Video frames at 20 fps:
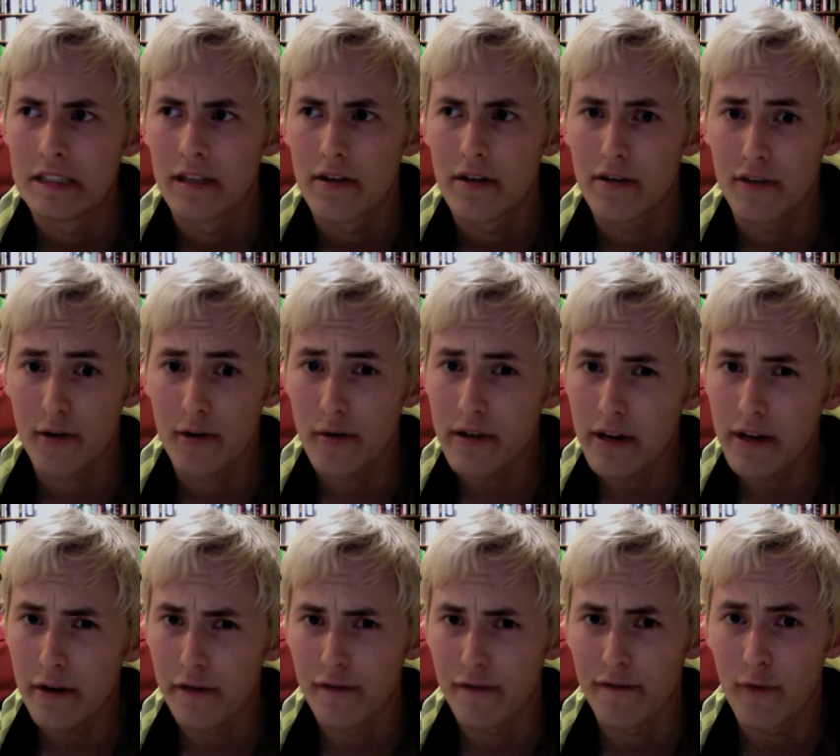
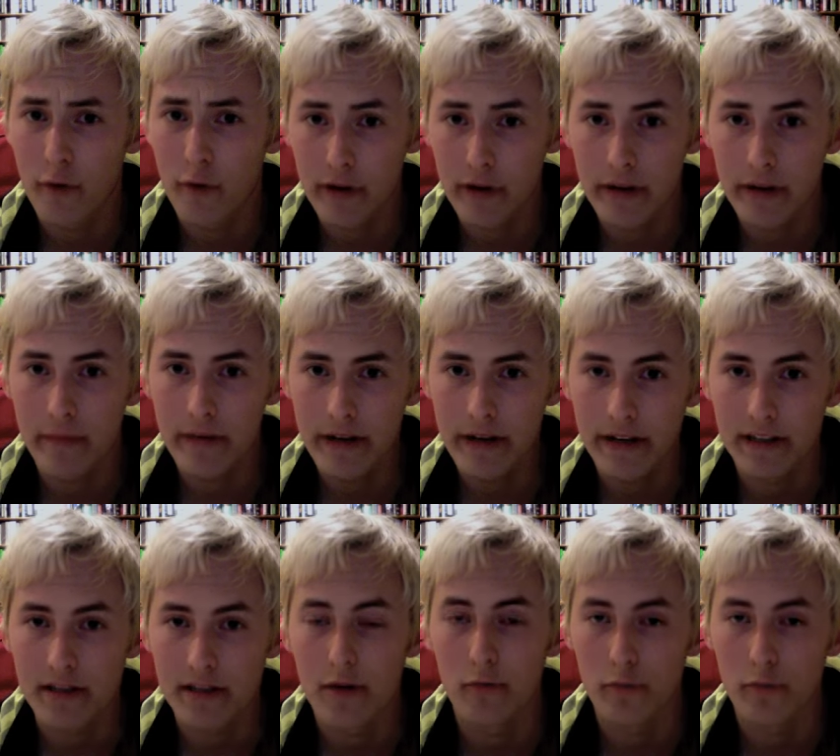30 or 40
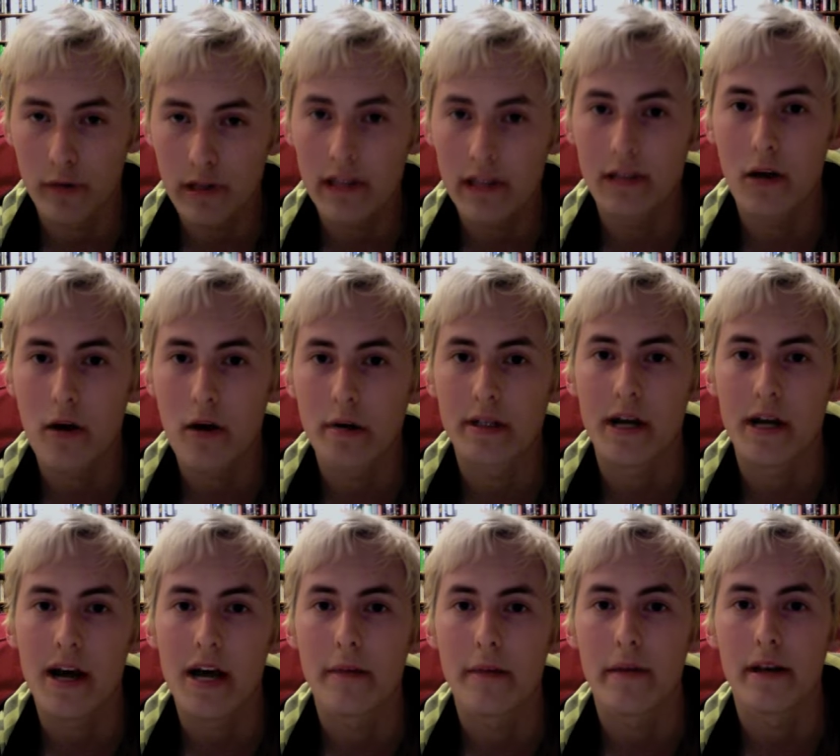minutes, a really long
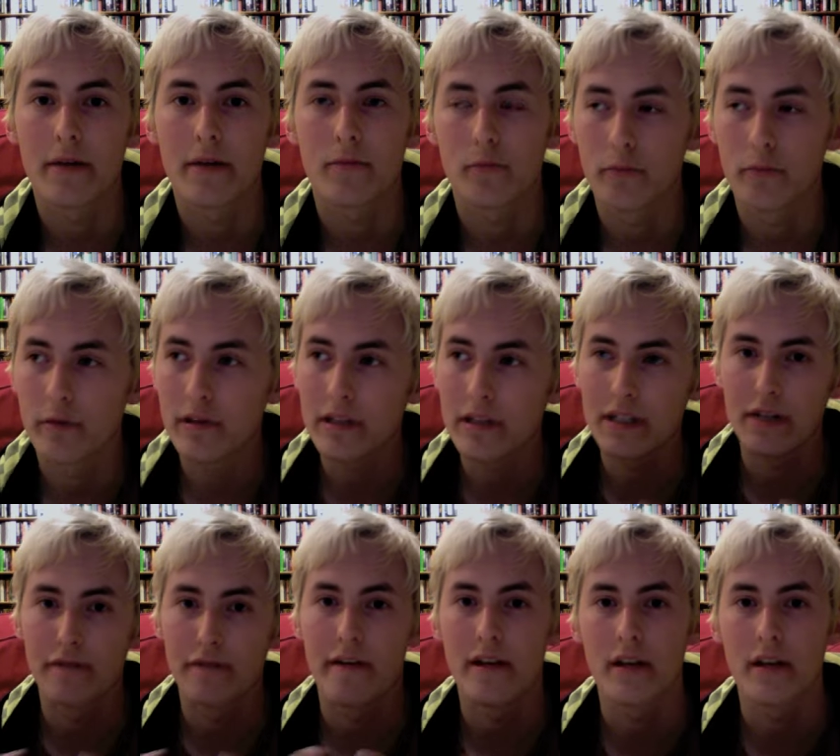time, and it really
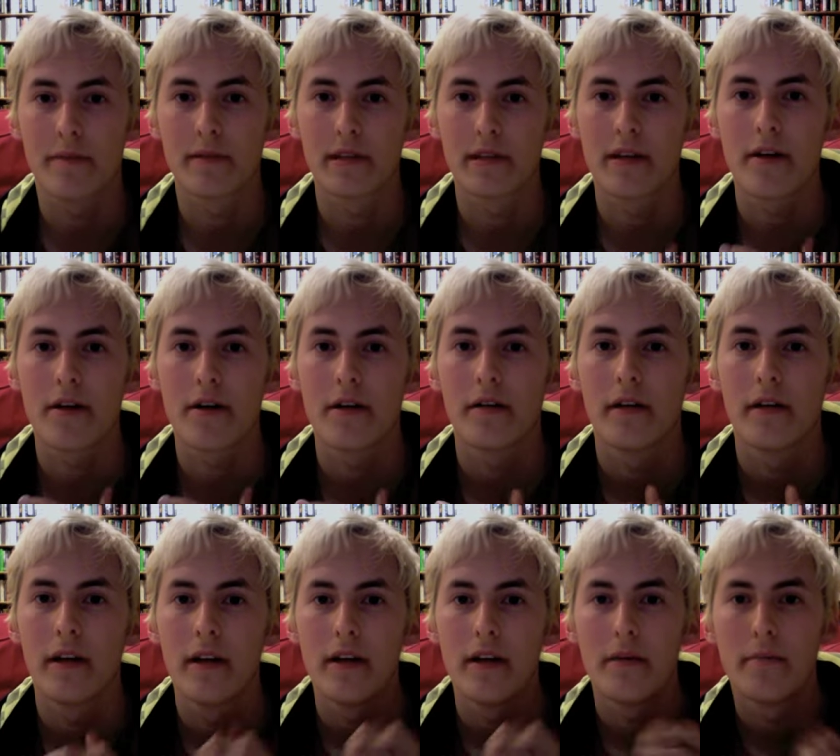develops their
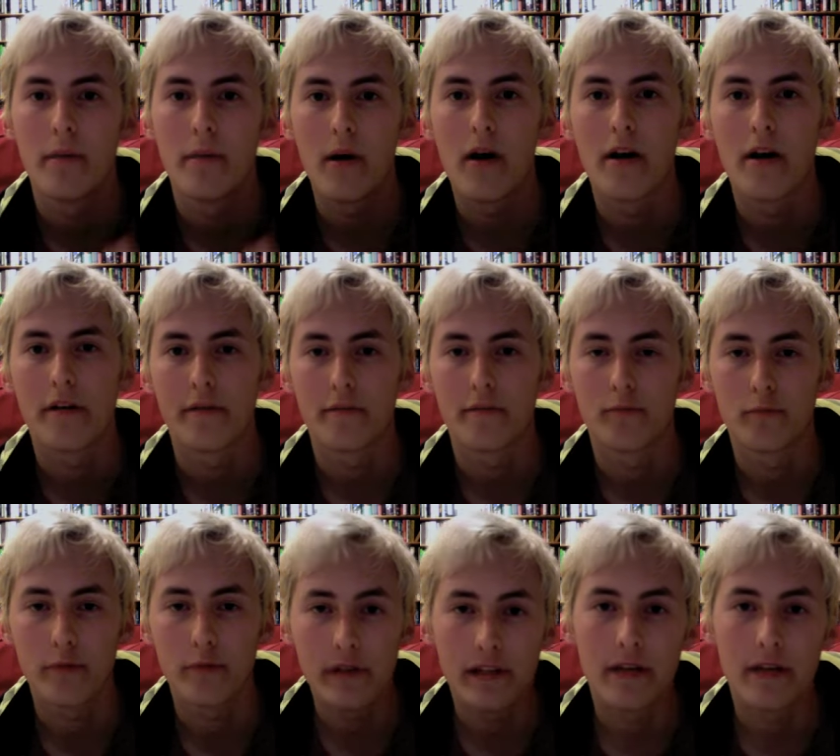bond
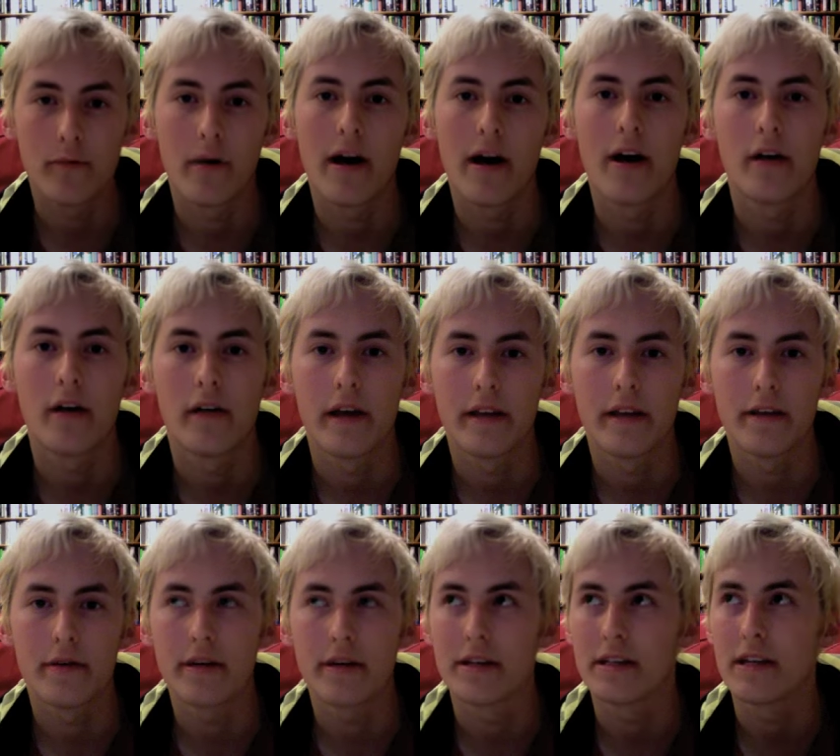really well, and
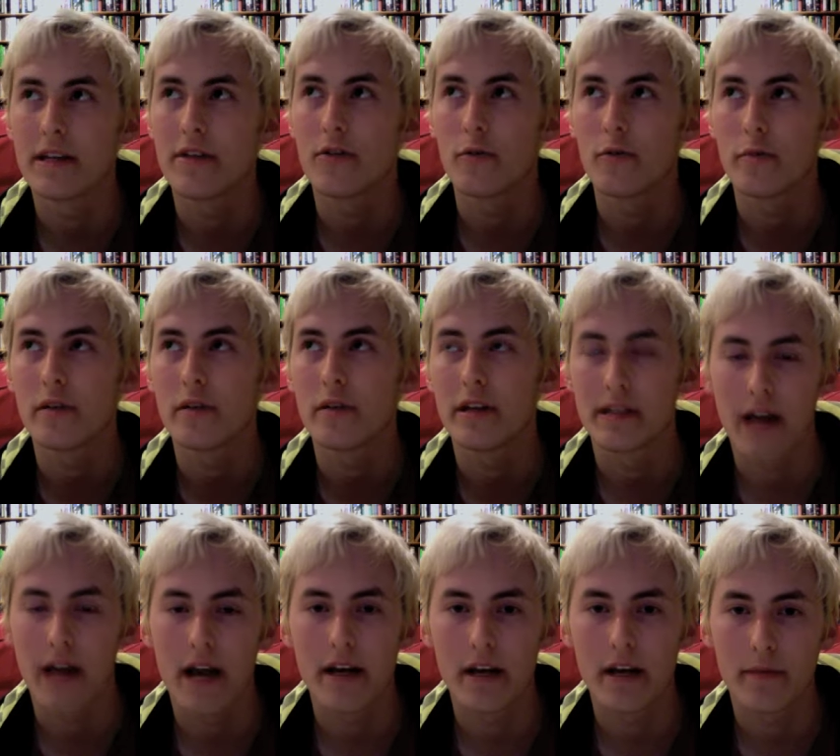you can see that they're a really
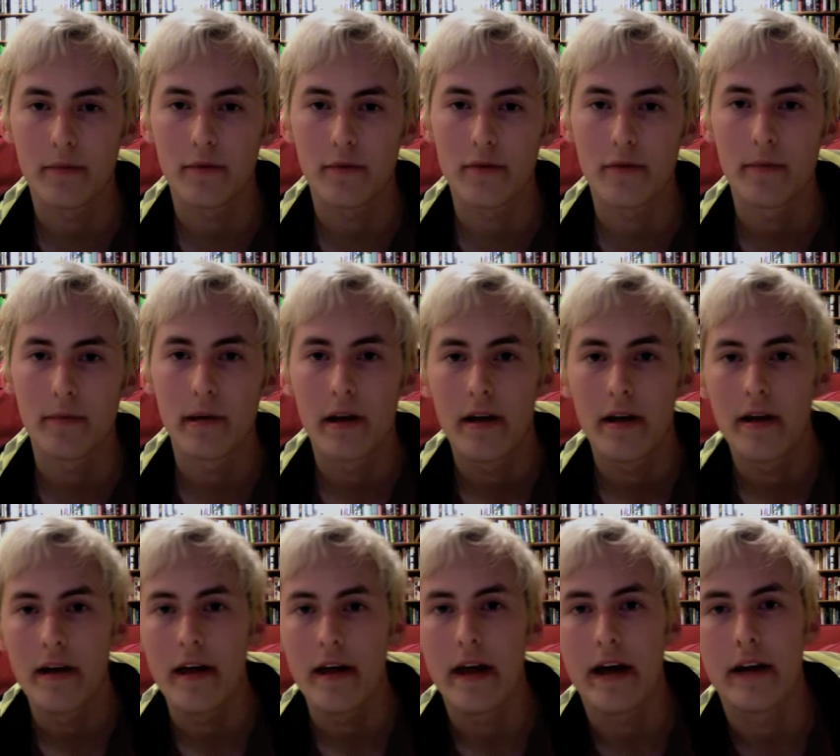tight-knit group,
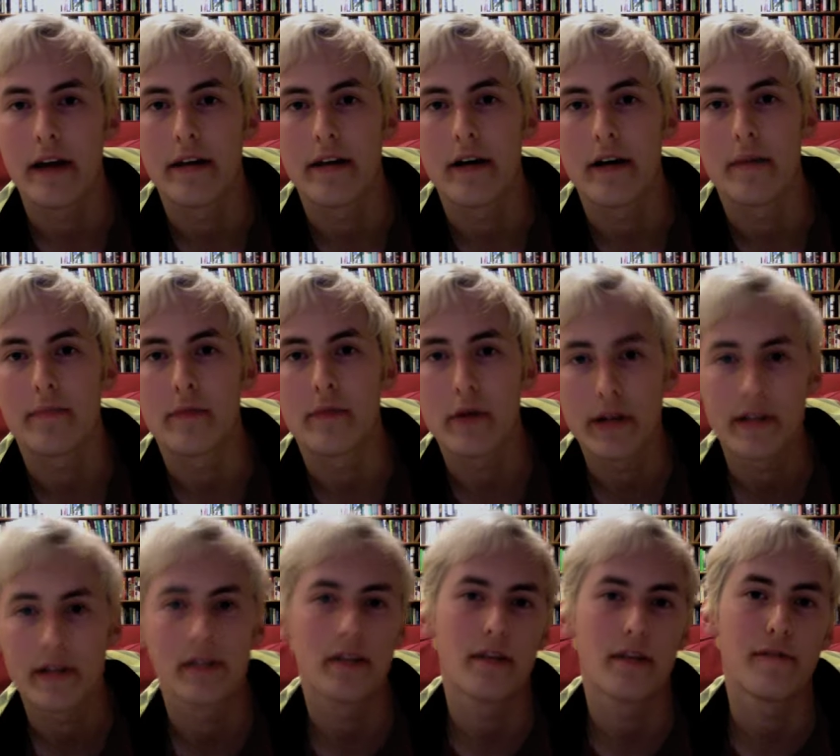and you get
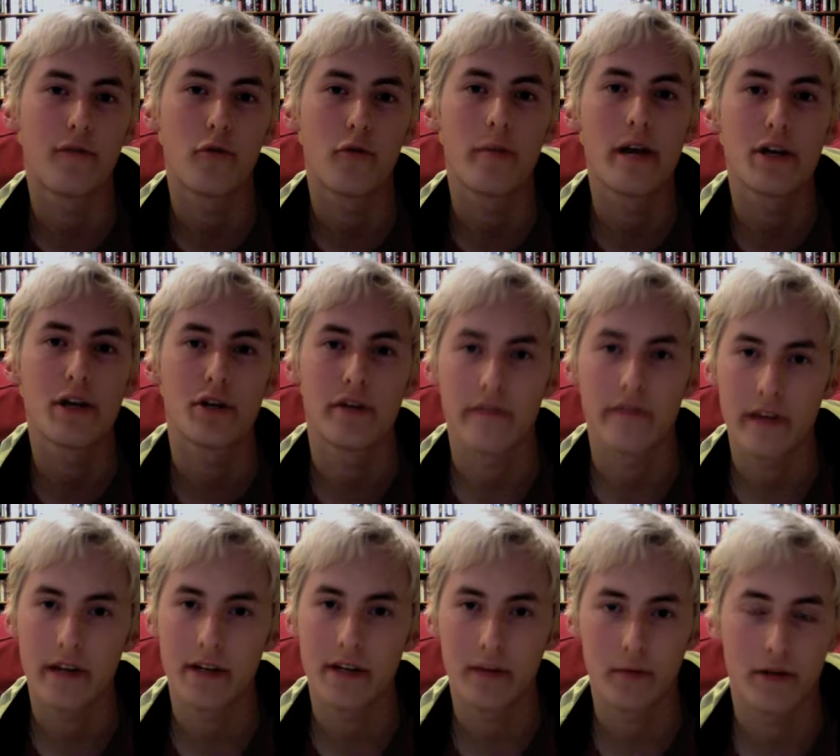to see the formation of the
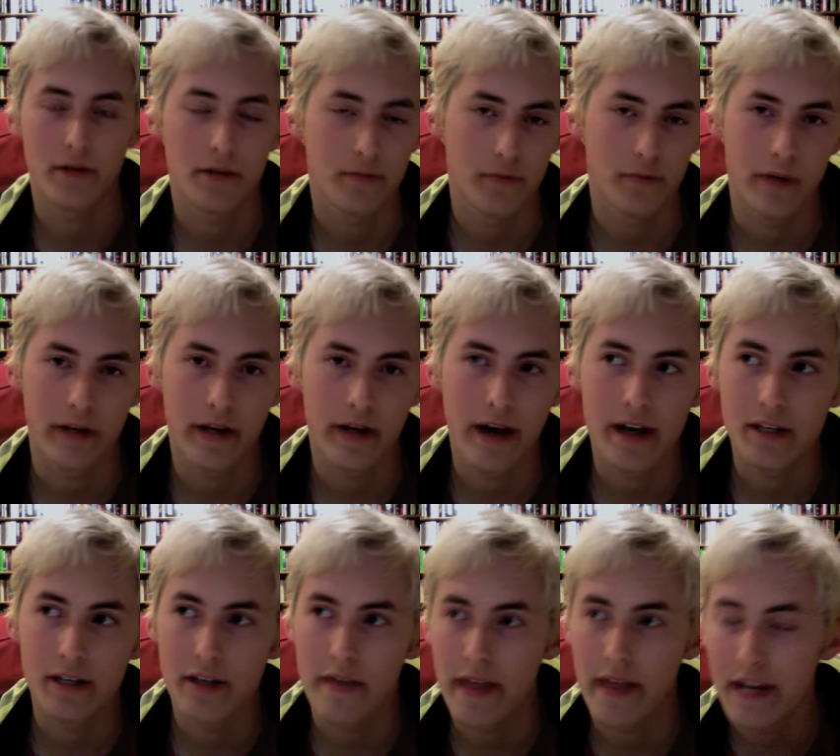A-Team, which is really
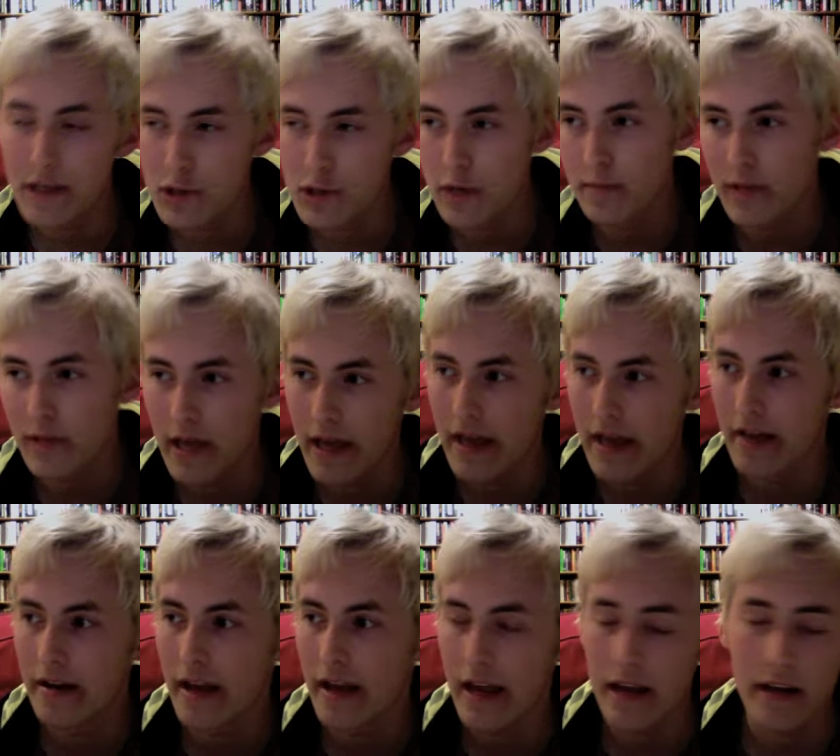nice. And then it jumps
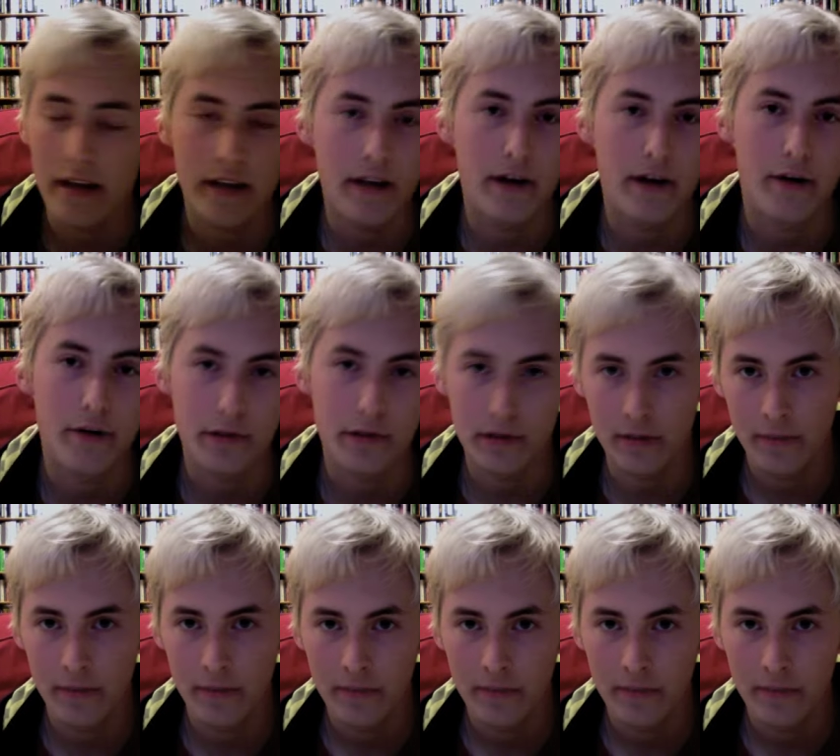ahead 8 years,